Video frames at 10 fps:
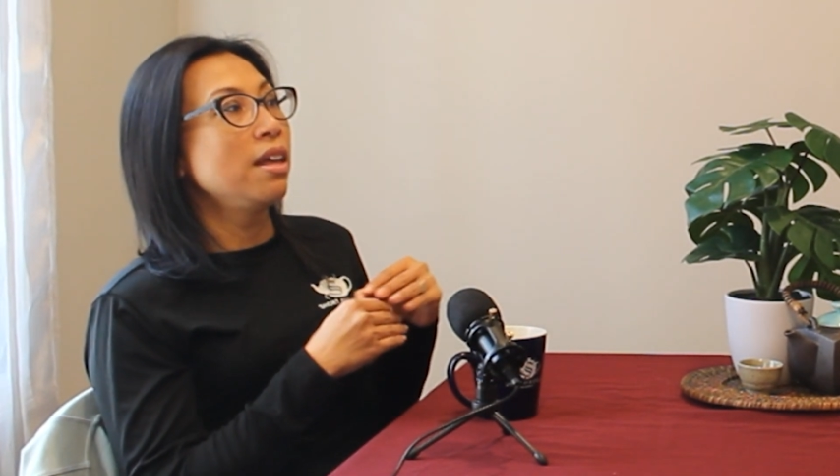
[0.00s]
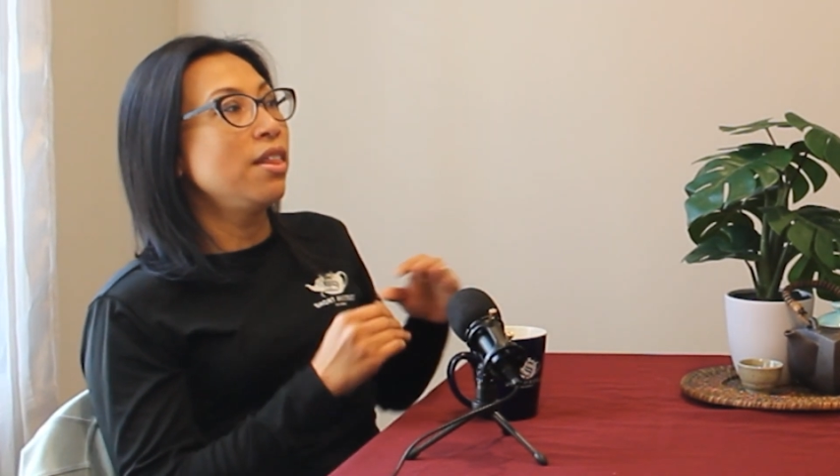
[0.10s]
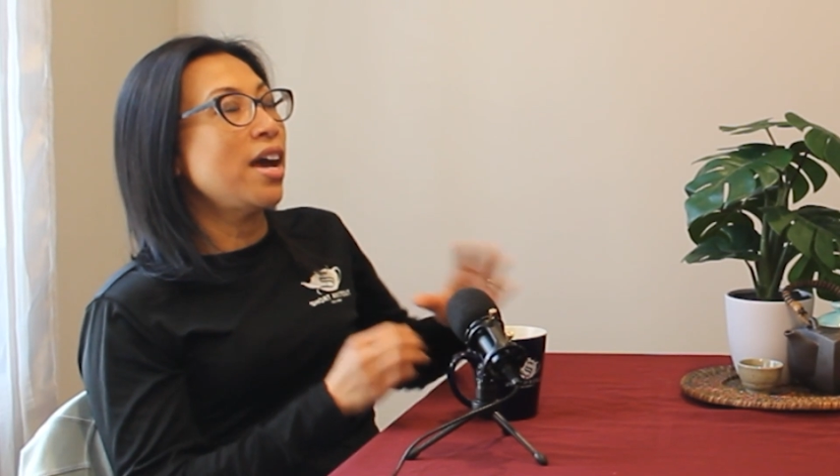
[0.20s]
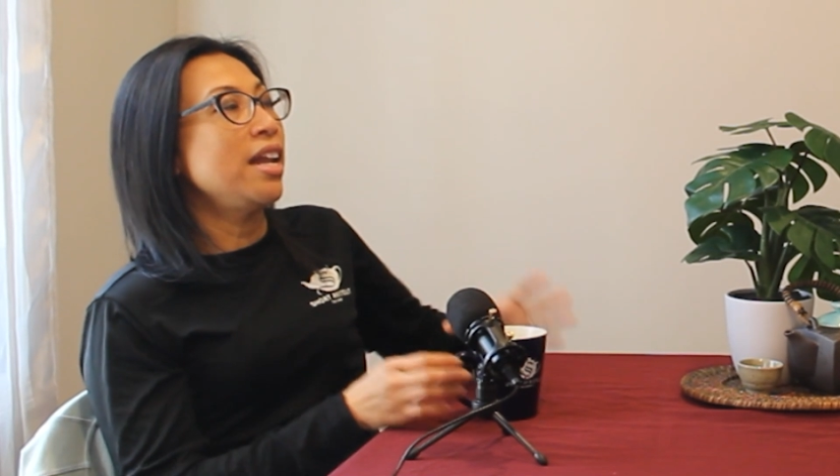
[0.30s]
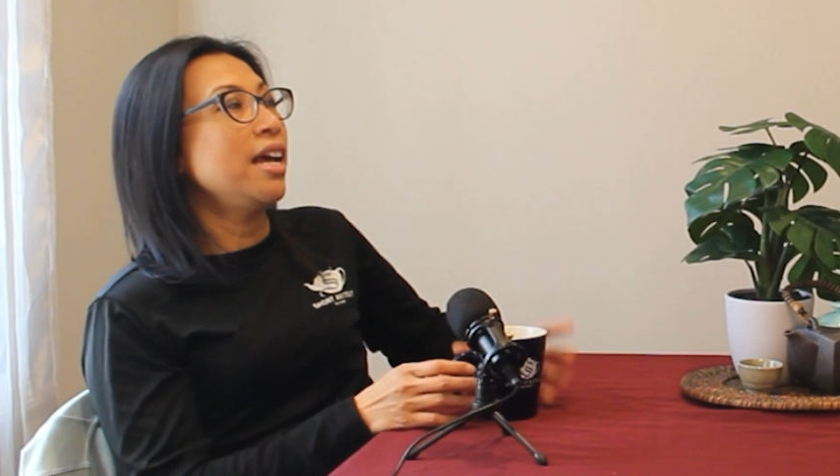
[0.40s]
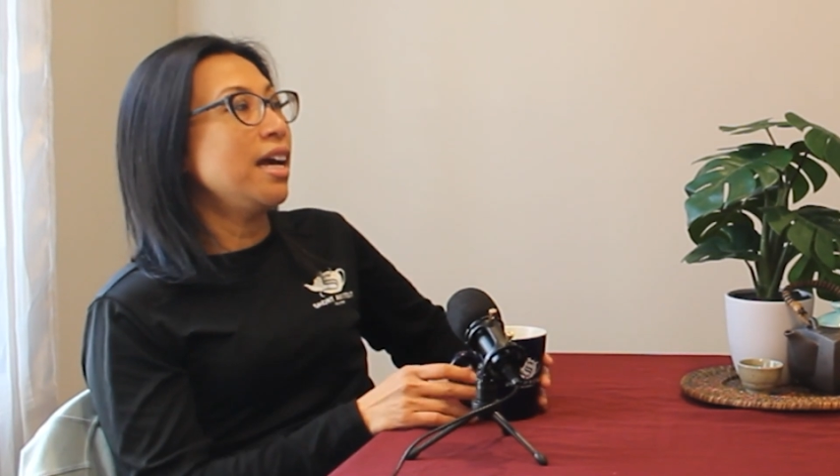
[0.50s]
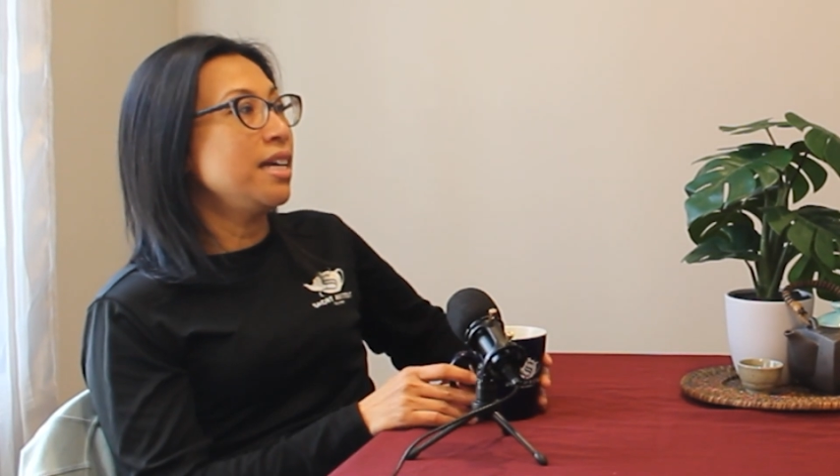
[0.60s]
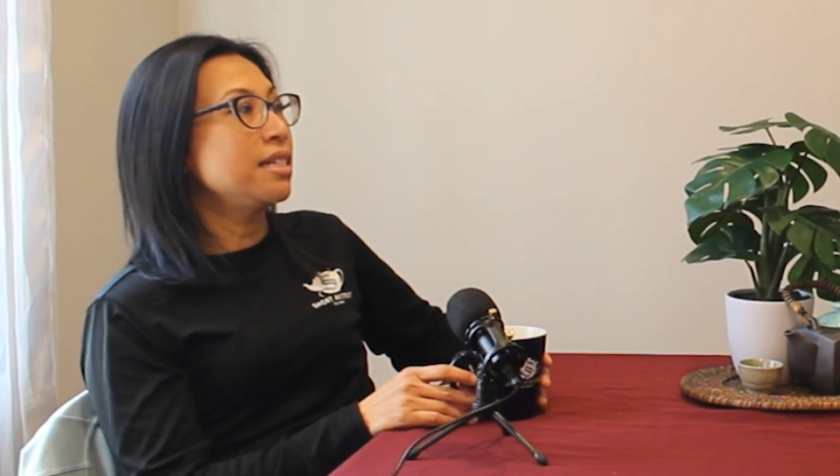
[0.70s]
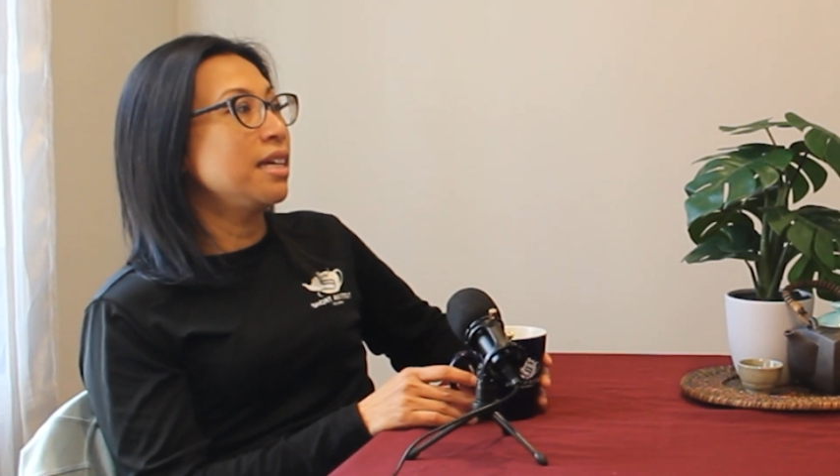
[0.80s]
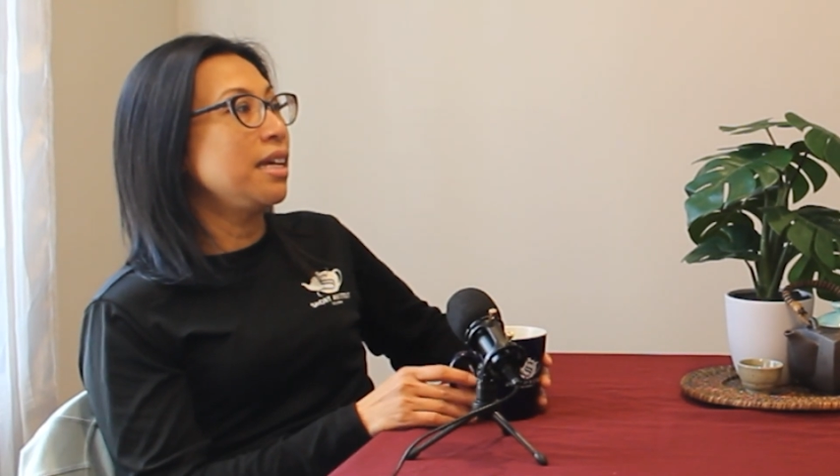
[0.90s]
that it
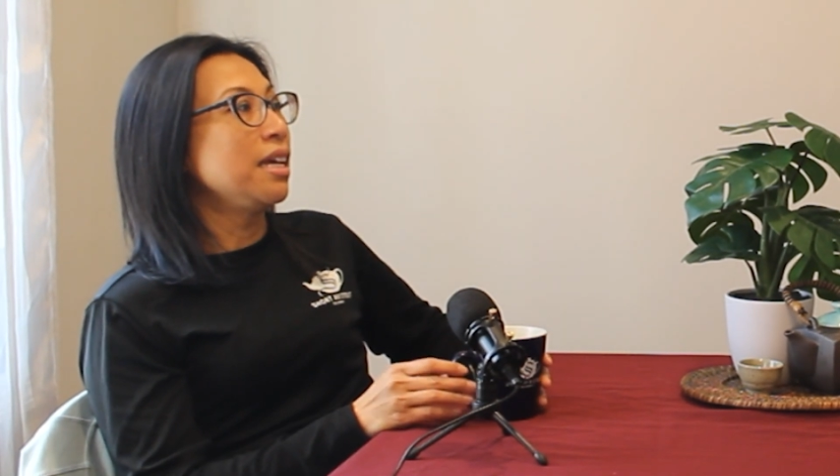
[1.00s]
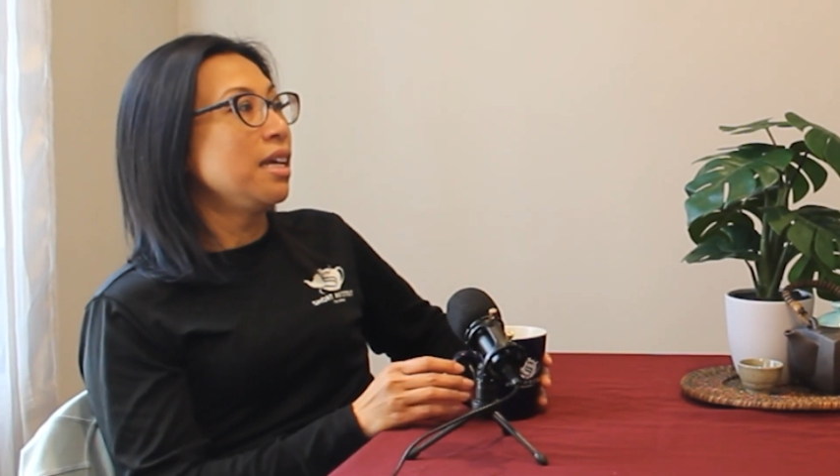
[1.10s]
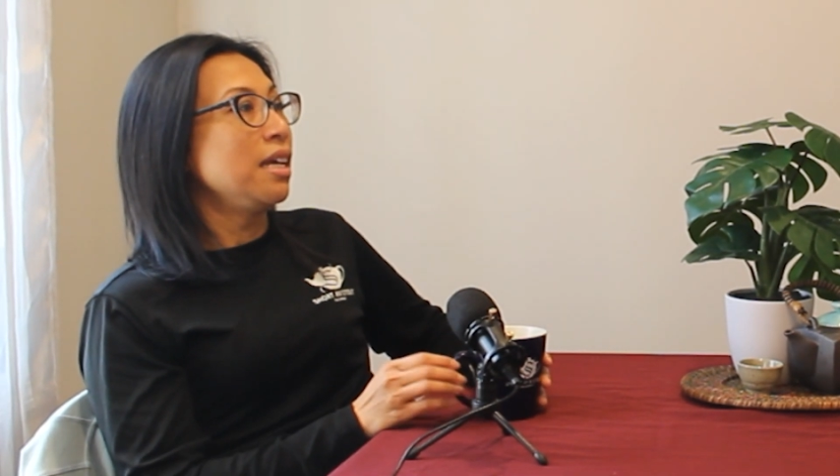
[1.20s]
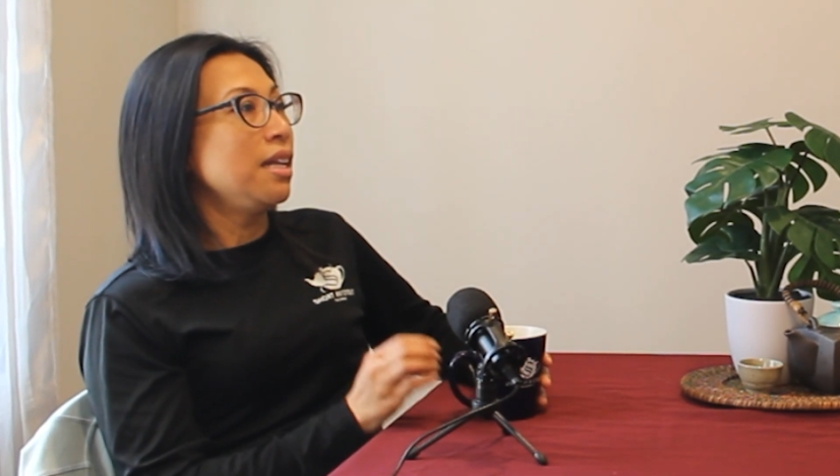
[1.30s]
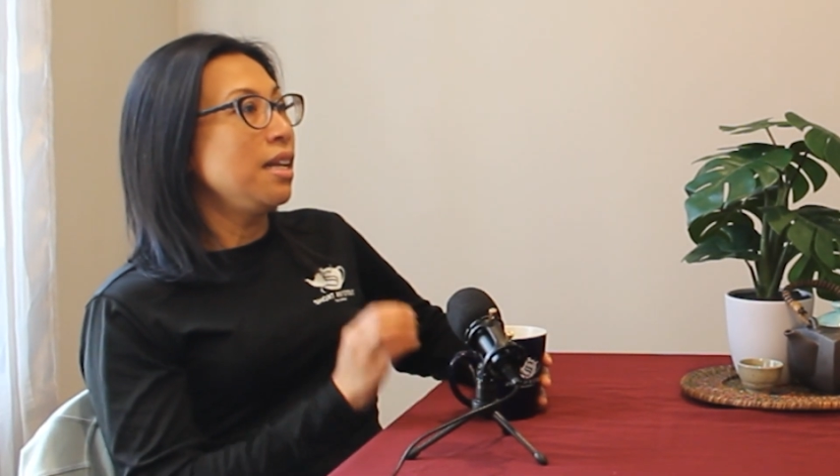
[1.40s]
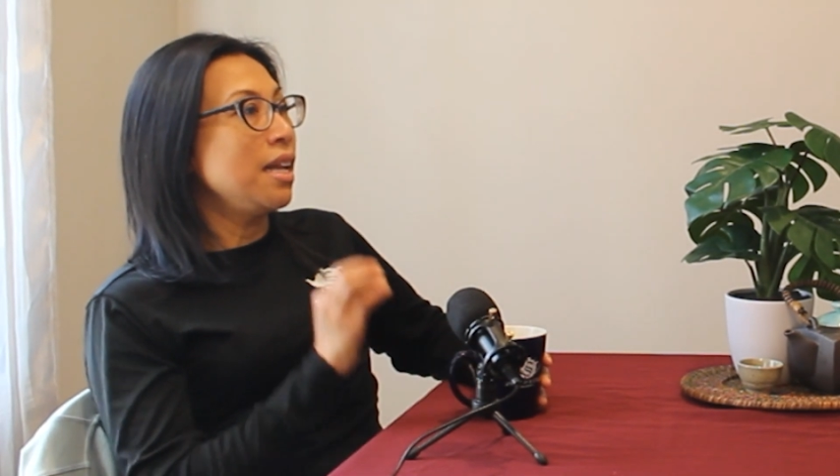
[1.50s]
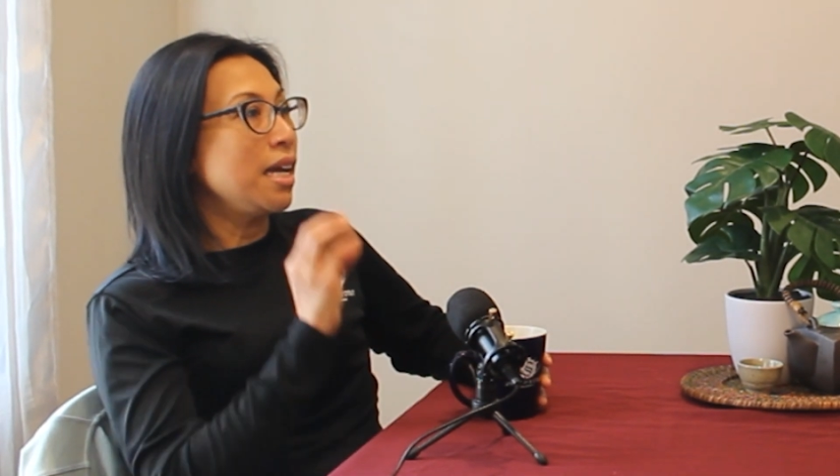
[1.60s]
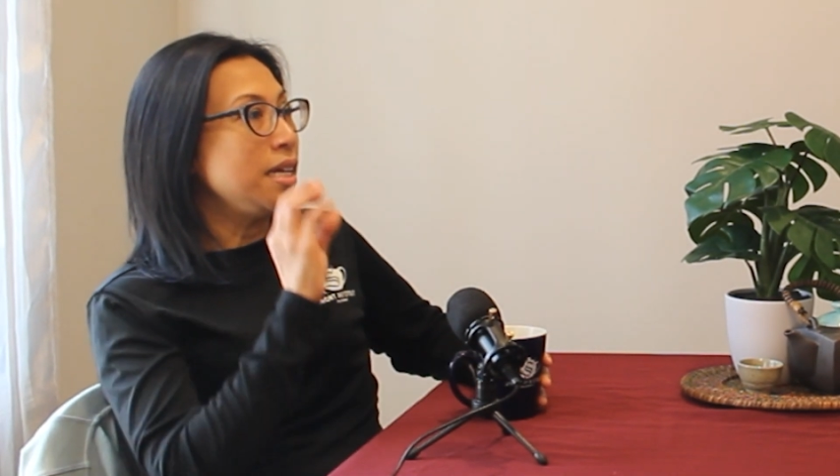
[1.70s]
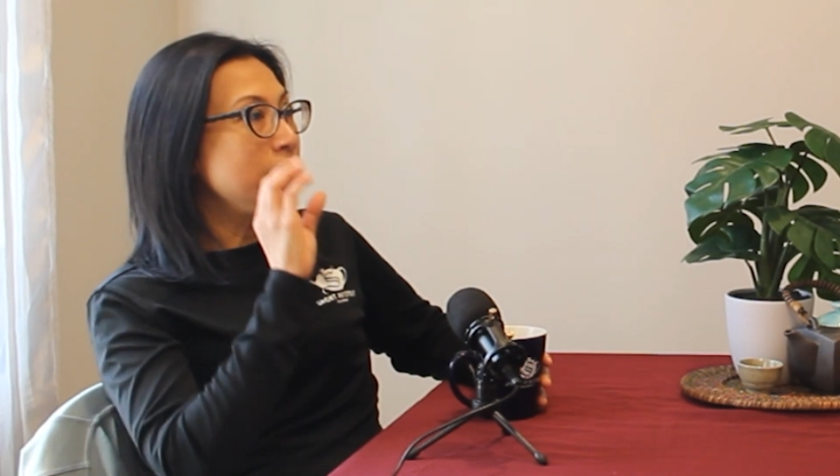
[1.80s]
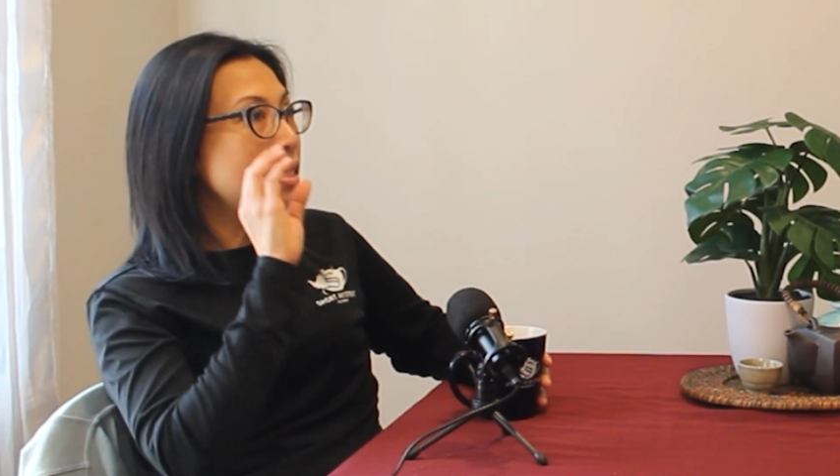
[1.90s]
has
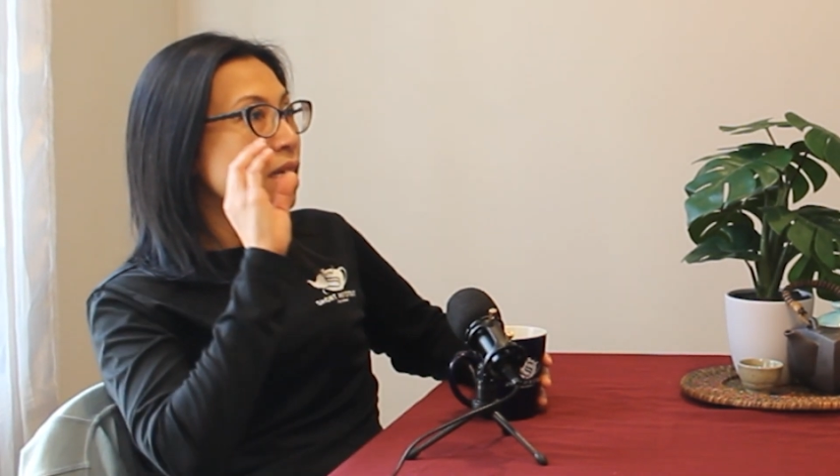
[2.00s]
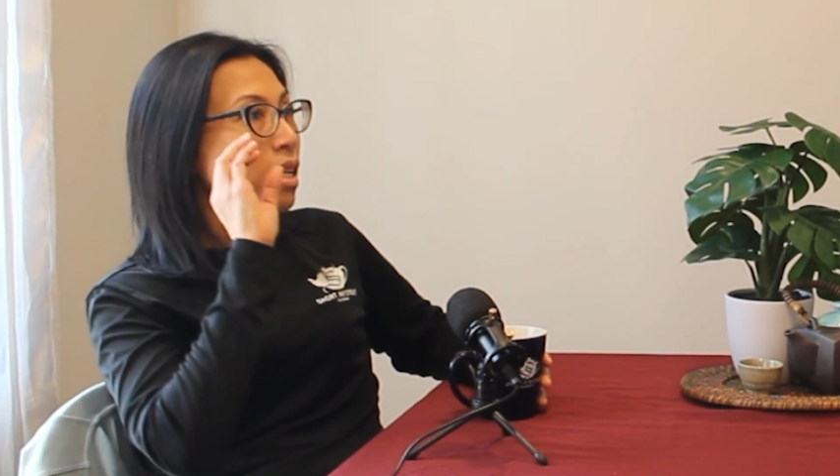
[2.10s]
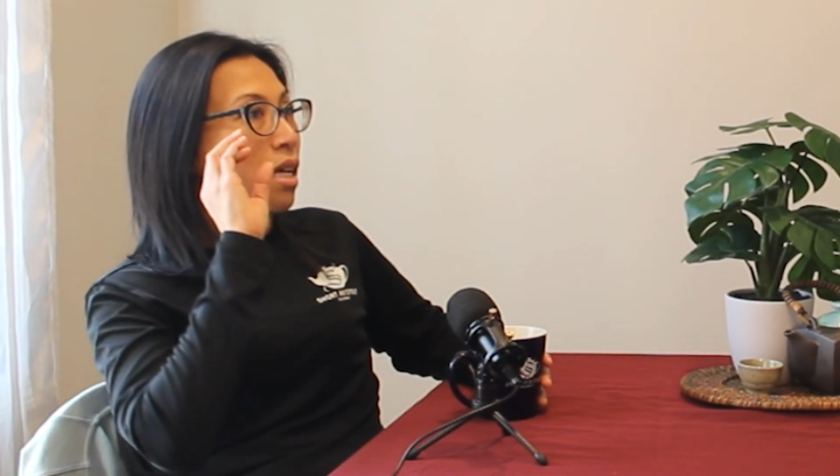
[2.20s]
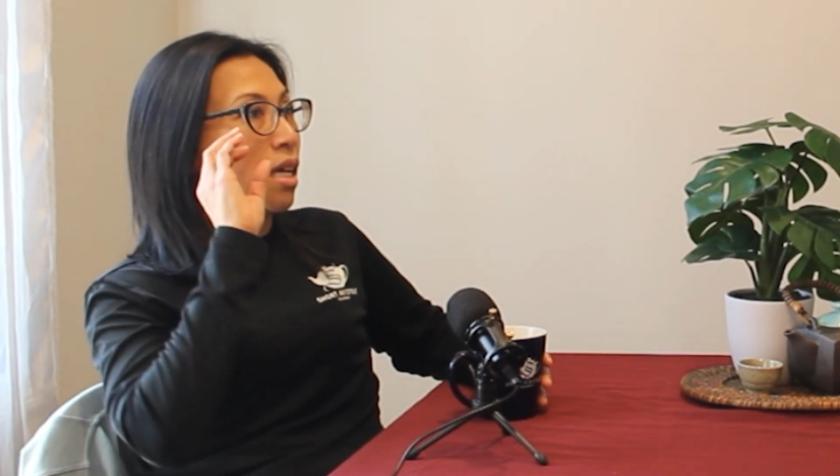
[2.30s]
nice